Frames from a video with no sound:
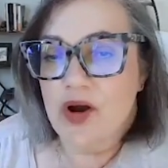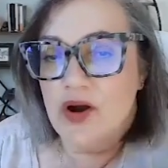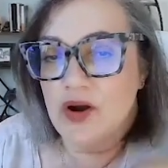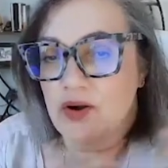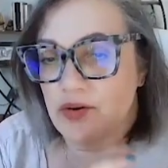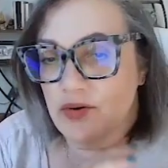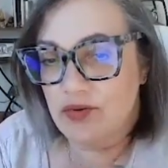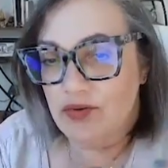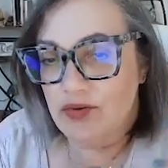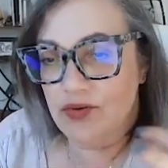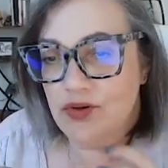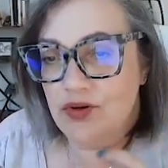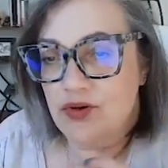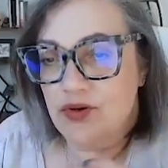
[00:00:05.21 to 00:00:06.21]
our,
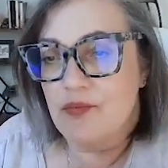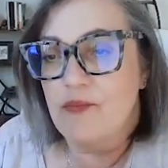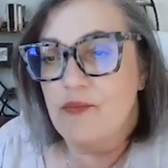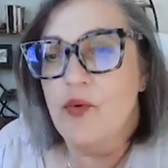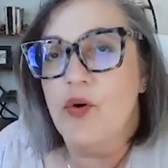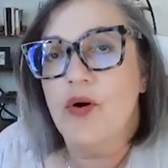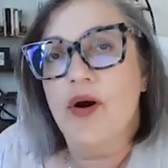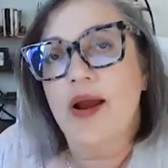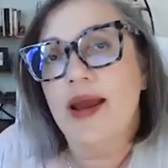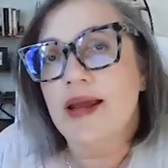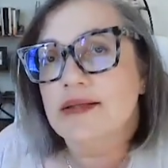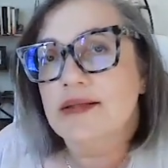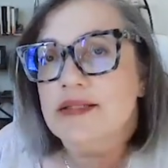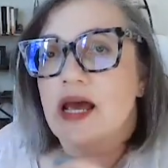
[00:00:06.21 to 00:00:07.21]
you know, more
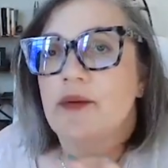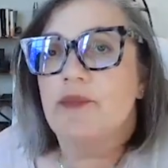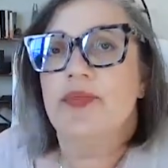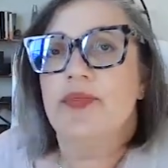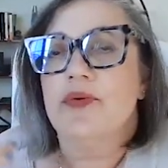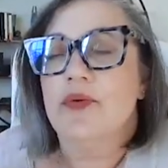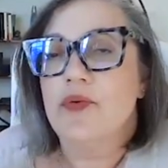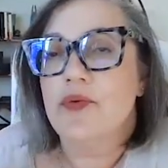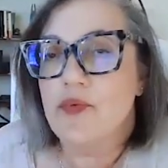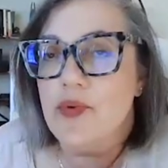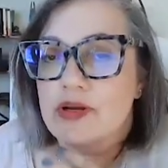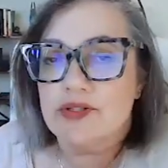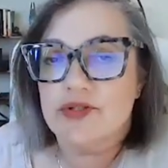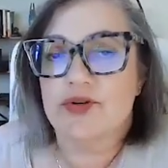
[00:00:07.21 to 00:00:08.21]
in-depth
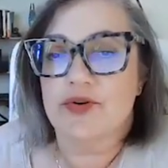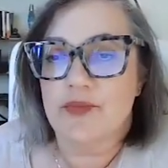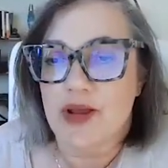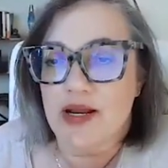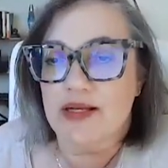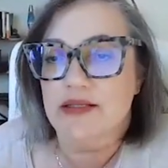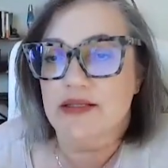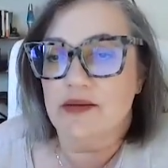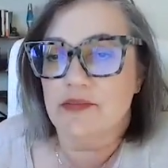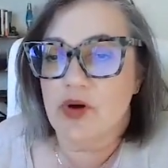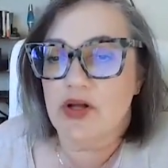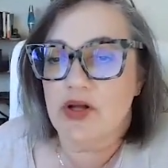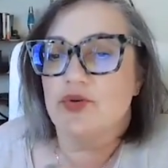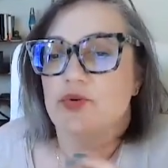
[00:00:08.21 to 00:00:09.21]
Western medicine
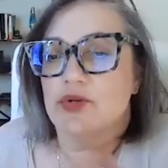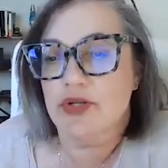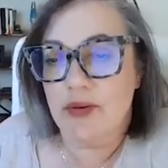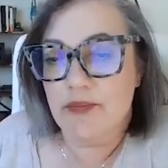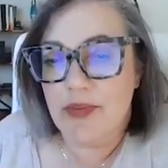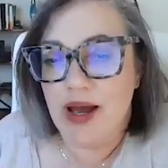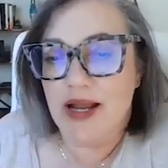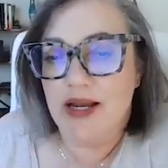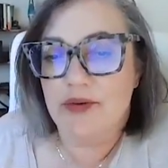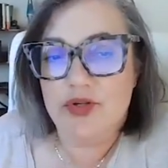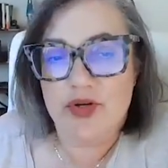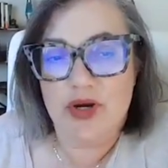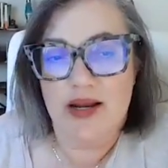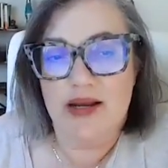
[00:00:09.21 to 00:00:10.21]
modules combined
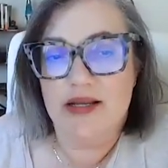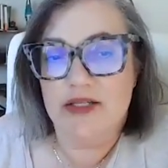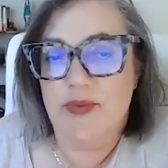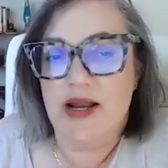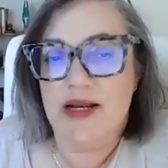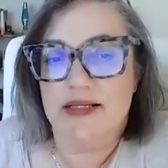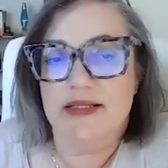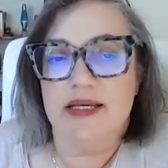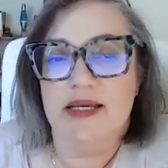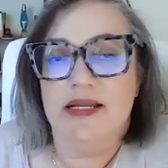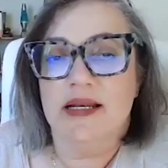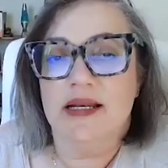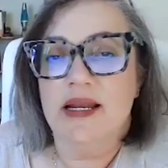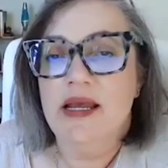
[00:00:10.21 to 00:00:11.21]
with Chinese
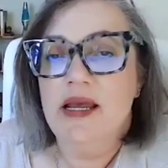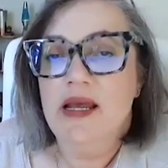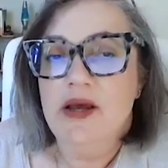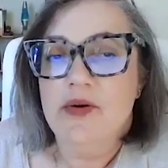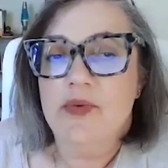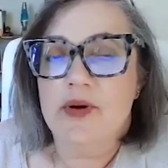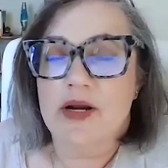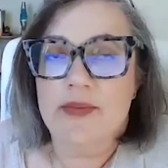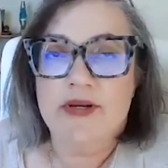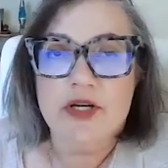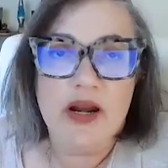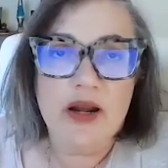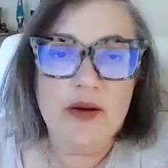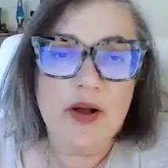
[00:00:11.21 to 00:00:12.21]
medicine. We're going to
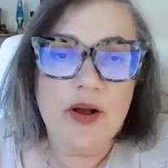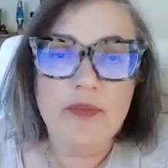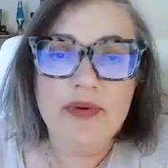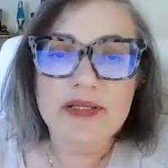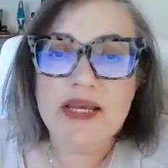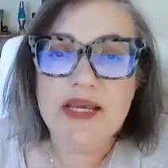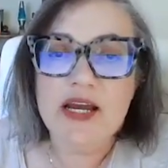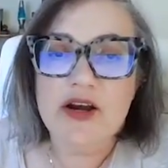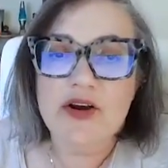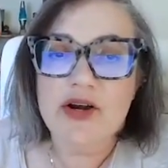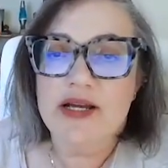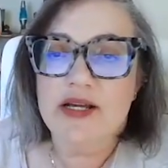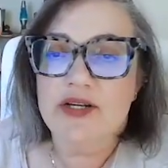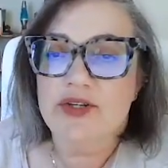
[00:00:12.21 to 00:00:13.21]
be talking about
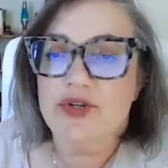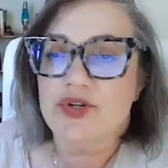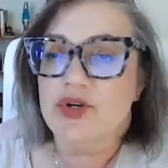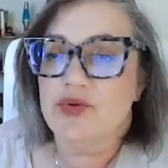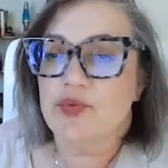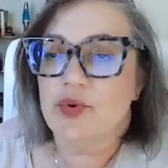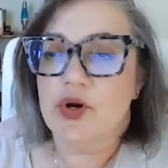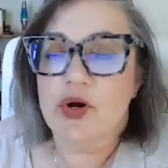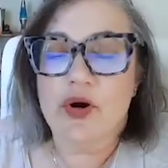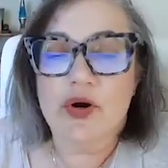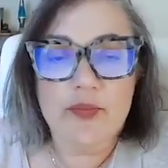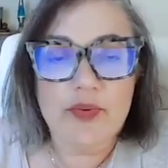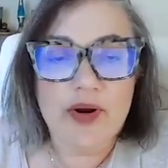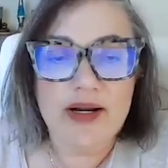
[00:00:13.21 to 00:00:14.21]
miscarriage,
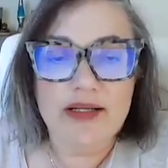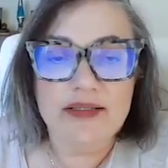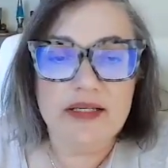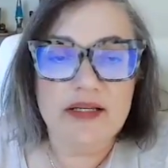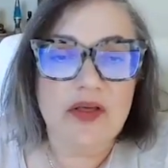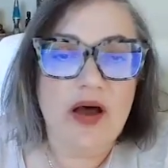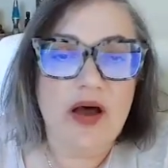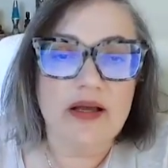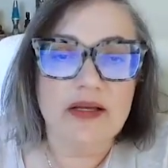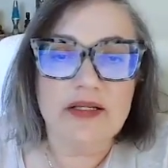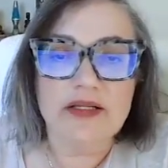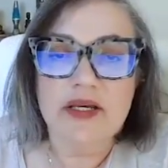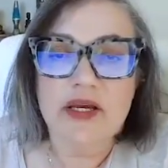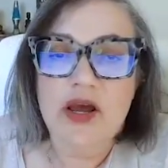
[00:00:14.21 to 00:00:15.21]
recurrent pregnancy
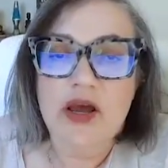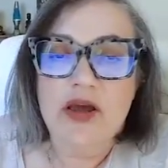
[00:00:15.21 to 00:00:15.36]
loss,